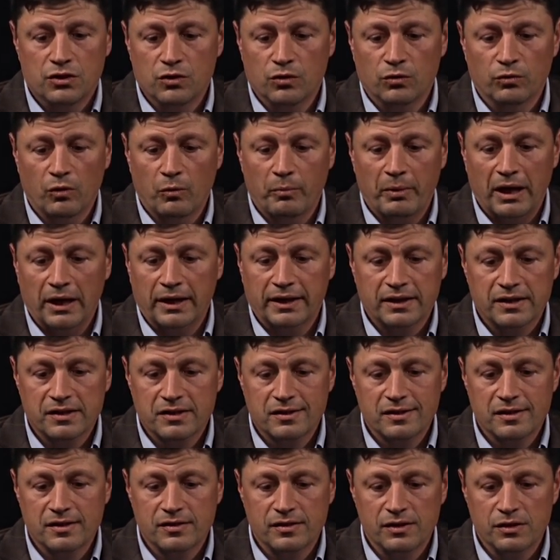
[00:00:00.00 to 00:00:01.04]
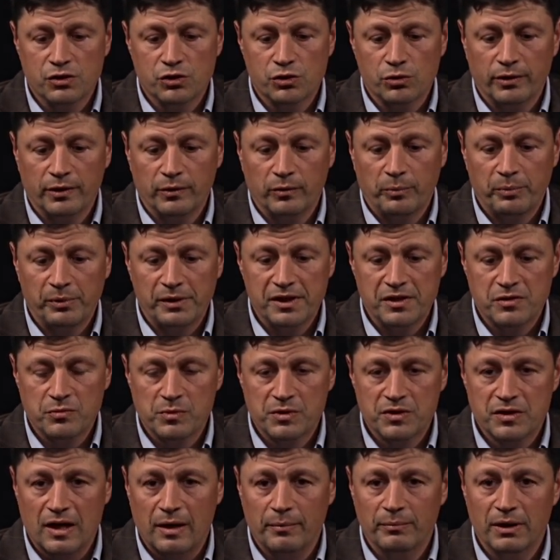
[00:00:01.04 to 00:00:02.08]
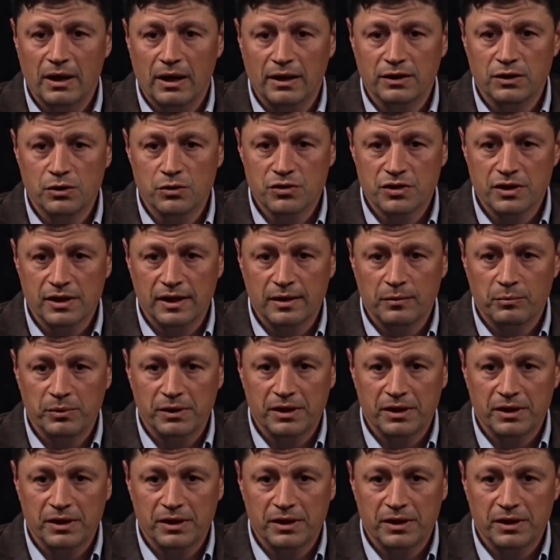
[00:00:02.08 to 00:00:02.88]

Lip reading: do robotic-assisted joint replacements. I'm not using it